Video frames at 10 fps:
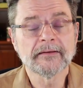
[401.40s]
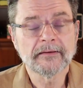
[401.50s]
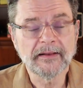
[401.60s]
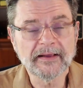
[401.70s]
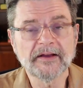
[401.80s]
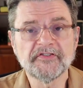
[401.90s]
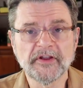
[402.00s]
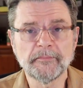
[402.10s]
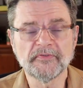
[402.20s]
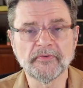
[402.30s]
Like I've
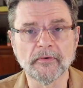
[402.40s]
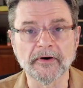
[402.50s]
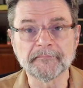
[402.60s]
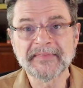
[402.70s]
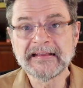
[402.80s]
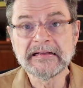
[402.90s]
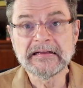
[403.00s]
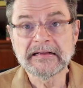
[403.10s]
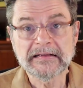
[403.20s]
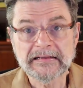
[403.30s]
said before,
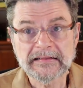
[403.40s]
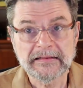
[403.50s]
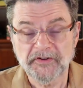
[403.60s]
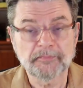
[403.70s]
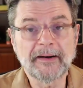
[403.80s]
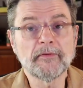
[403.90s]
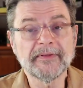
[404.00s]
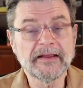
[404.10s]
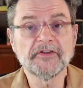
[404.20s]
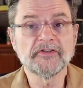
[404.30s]
this
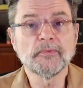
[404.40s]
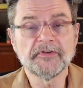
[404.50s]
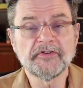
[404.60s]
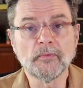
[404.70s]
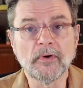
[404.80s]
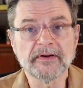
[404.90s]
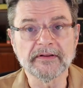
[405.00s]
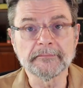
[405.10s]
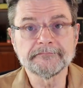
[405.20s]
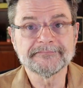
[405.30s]
probably isn't what you
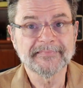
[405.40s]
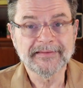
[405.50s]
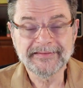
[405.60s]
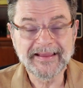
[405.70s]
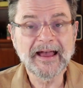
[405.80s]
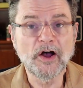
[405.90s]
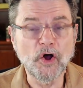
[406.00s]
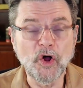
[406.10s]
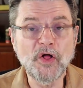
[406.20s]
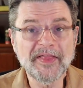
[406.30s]
wanted. Yeah,
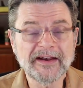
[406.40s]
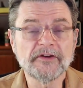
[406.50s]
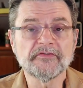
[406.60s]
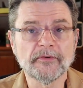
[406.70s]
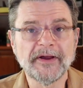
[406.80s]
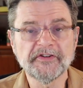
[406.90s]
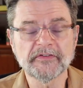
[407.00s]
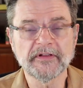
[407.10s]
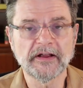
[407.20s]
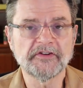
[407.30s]
all that
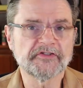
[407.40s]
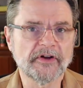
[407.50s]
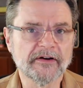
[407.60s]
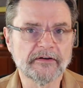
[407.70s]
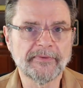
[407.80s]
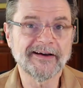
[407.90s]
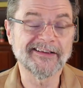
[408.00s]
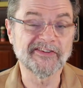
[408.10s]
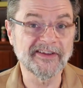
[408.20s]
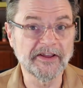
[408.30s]
information that I just talked about
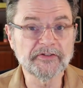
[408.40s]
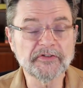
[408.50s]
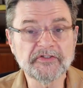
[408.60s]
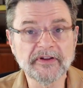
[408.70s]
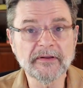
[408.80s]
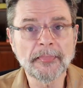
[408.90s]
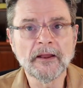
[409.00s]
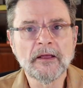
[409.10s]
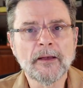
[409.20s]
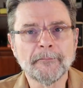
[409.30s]
is interesting,
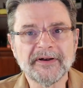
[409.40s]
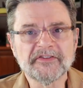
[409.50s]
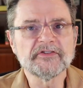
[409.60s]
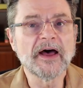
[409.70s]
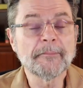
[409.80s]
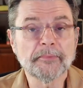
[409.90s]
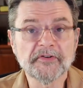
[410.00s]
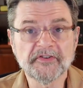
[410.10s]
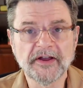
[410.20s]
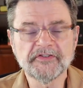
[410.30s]
but it's not
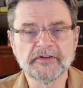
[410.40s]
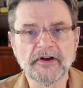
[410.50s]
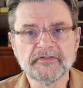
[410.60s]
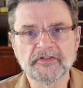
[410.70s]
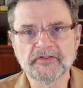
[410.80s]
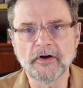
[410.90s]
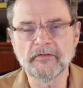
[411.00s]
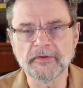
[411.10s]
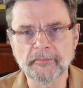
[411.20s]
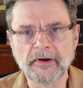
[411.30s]
precise enough to
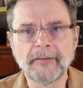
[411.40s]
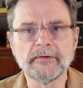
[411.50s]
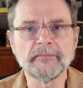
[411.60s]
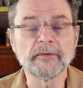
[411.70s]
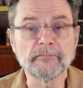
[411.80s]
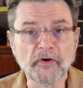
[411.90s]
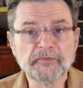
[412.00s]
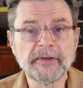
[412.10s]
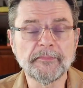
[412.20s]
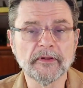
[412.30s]
solve the problem that
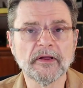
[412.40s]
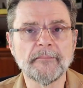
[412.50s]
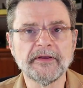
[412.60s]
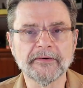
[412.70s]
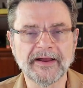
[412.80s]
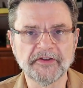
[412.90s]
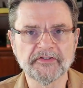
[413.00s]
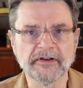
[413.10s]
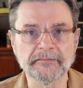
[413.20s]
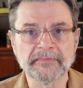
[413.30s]
most people come here
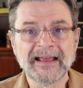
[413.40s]
asking.